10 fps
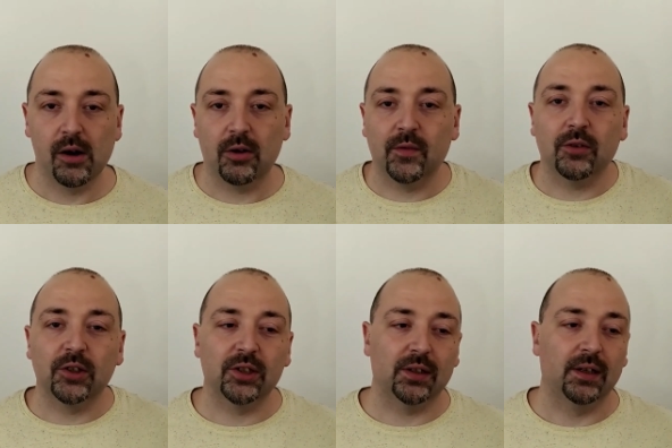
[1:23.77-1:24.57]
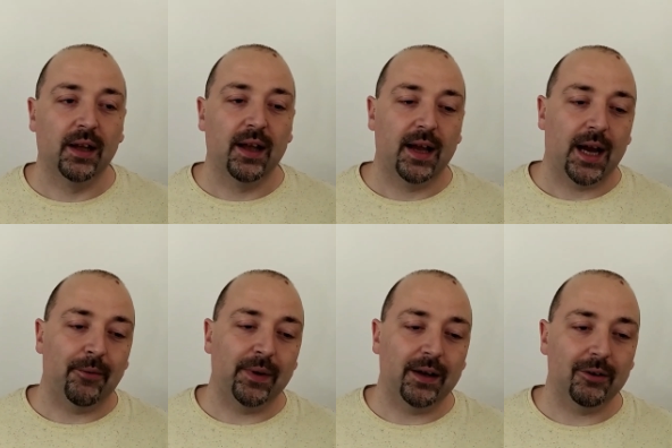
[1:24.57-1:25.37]
Of course, I
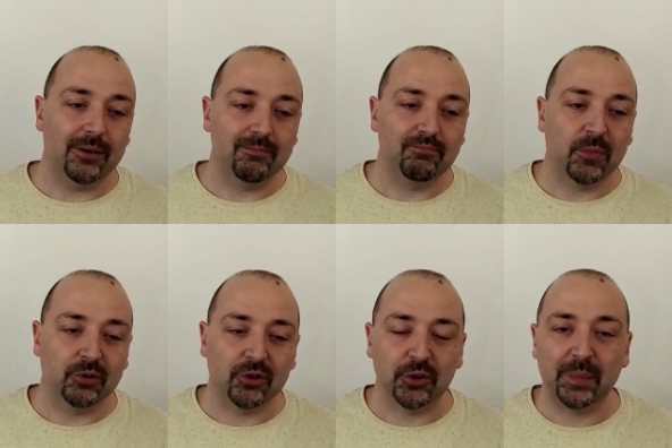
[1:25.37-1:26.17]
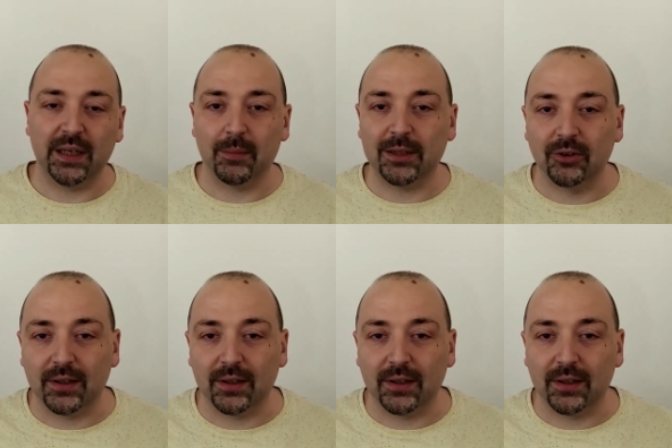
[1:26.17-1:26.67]
will also speak about